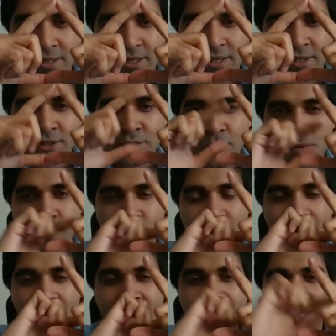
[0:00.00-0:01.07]
So
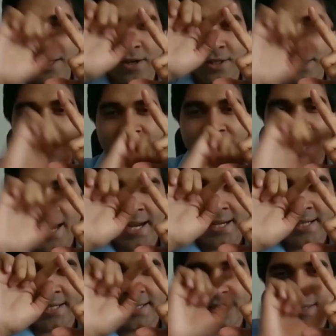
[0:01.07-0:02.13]
anything on the side
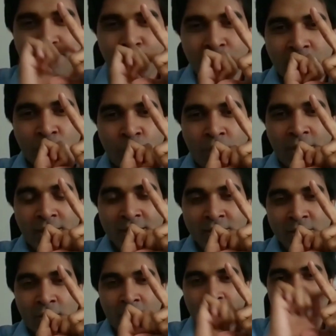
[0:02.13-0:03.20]
is between a
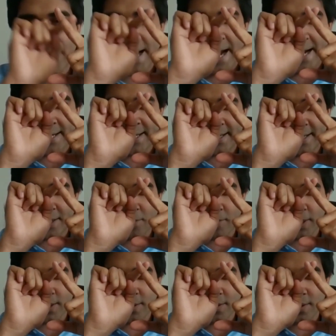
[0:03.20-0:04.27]
solid and a liquid.
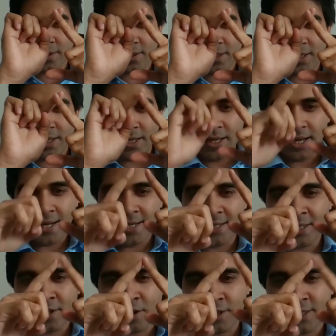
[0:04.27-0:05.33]

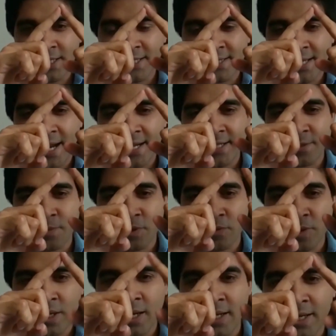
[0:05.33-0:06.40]
Anything on this side is between
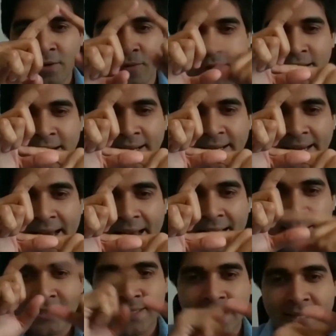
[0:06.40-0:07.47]
a liquid and a
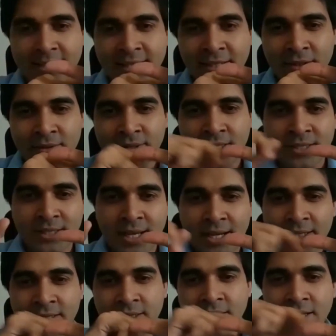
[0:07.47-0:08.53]
gas. Anything on this side
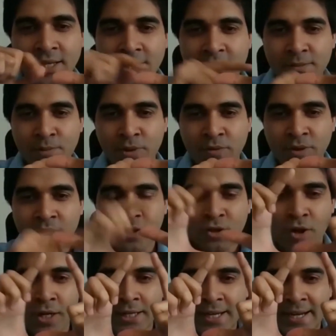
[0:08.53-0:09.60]
is between a
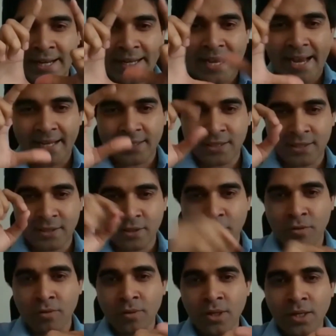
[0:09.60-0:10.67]
solid and a gas.
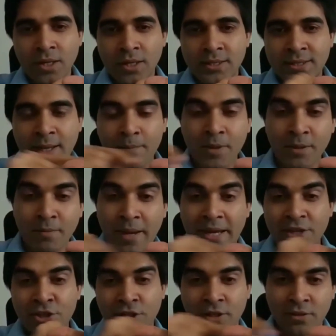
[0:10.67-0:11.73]
So
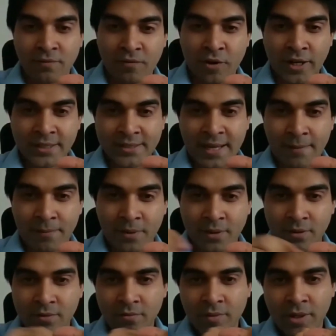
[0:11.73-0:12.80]
sublimation, for example,
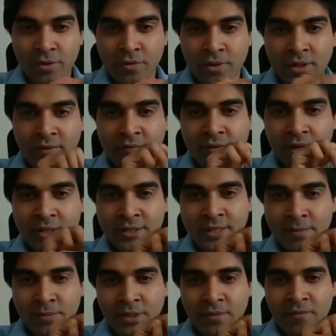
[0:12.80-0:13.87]
when you convert
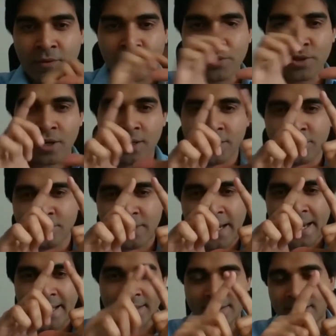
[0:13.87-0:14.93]
something from solid to
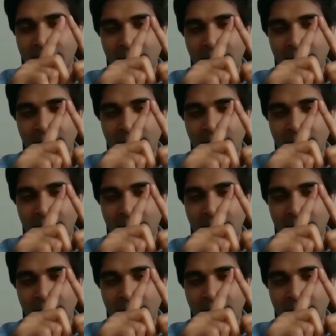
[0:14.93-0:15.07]
gas,